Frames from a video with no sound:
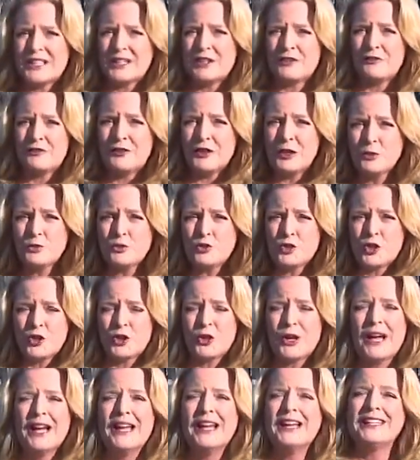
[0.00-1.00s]
in the
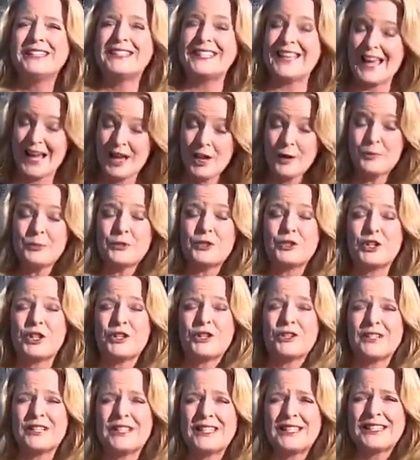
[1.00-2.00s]
future to help the
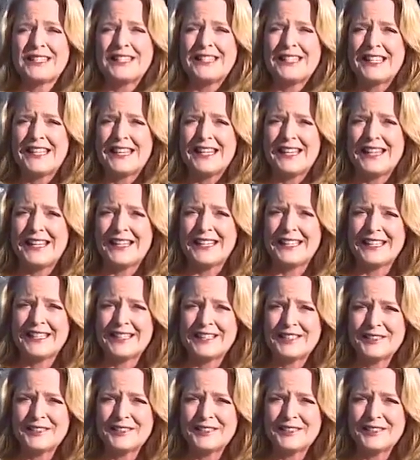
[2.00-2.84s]
charities in need?